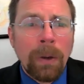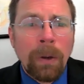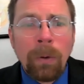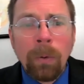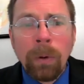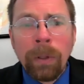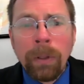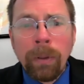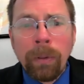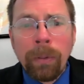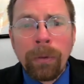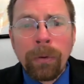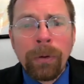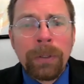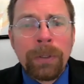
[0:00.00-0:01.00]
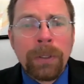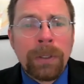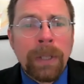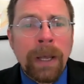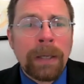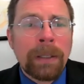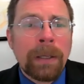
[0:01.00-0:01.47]
One of the other theories is
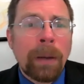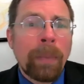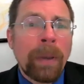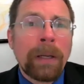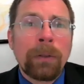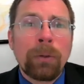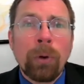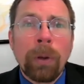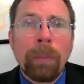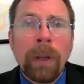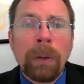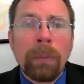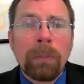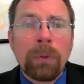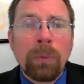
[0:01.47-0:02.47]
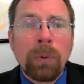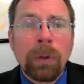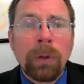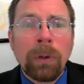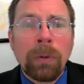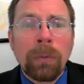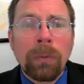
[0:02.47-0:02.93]
that mandatory minimums
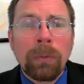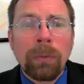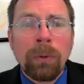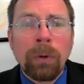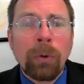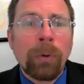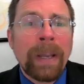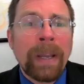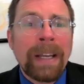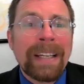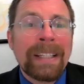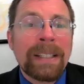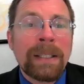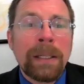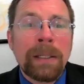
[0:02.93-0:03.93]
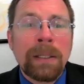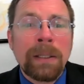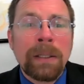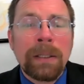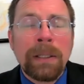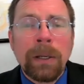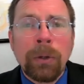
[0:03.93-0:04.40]
will create
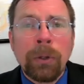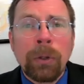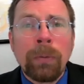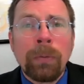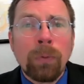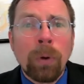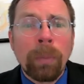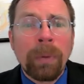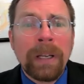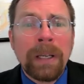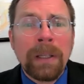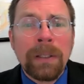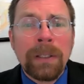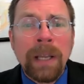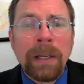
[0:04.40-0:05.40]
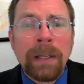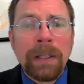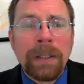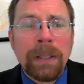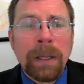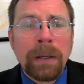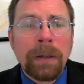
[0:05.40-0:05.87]
consistency or uniformity in
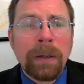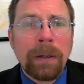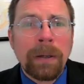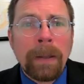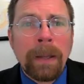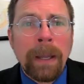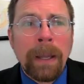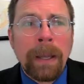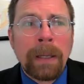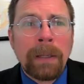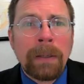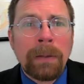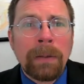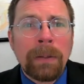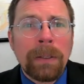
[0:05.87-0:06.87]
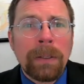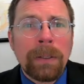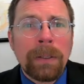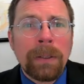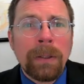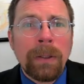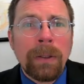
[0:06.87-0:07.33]
sentencing. And
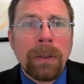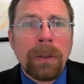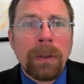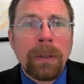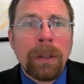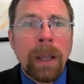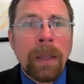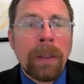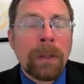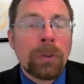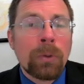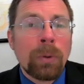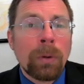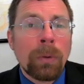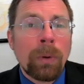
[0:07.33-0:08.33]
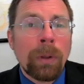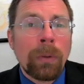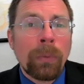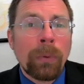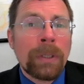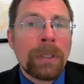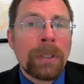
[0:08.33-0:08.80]
that's sort of one of the
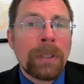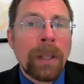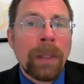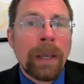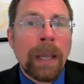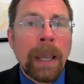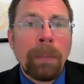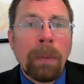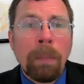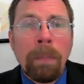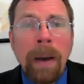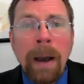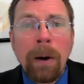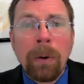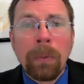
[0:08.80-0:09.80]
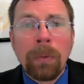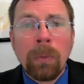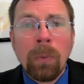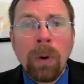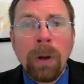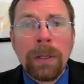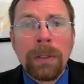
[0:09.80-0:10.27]
reasons that they came about,
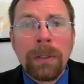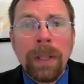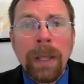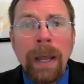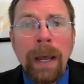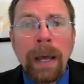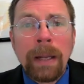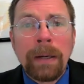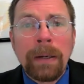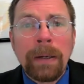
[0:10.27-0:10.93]
was that